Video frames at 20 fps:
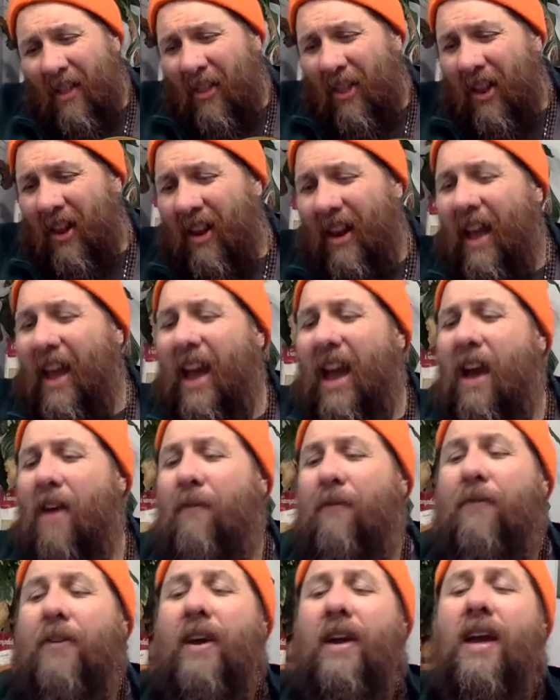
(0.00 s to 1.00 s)
they
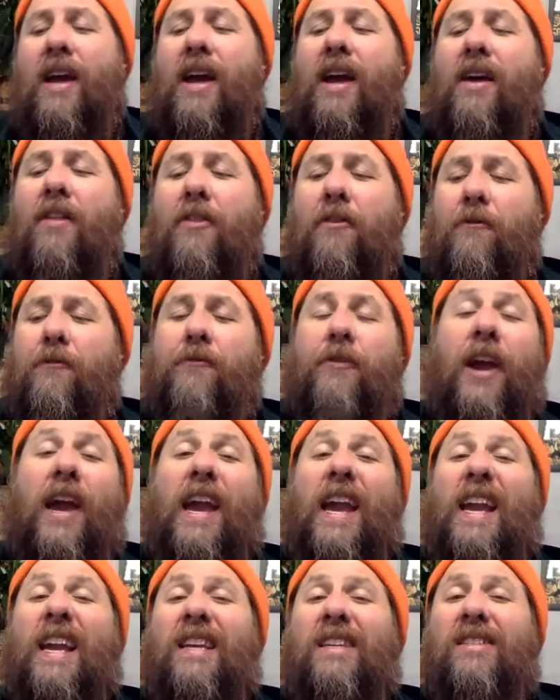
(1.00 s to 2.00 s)
laugh in the
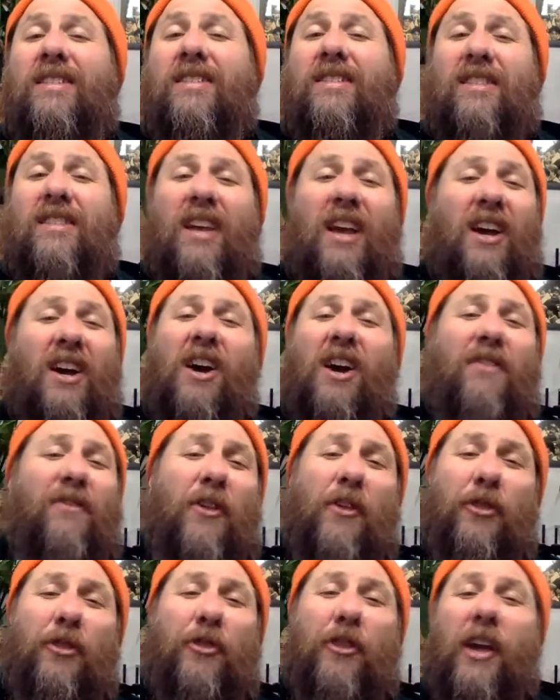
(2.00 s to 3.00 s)
face
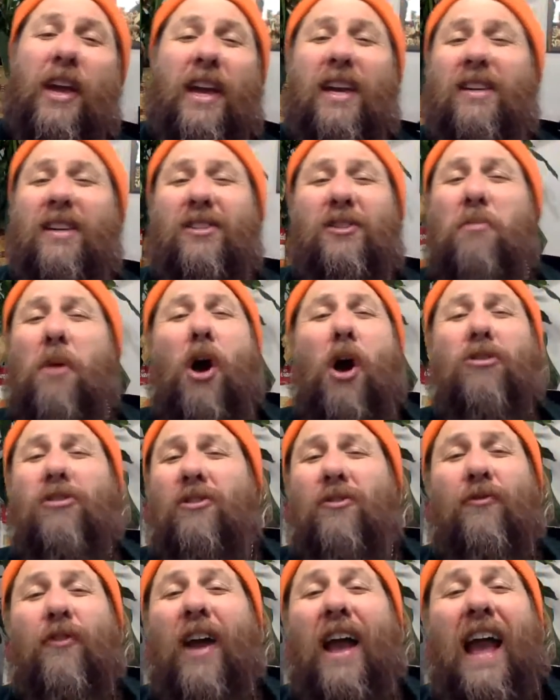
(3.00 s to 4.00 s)
of the things most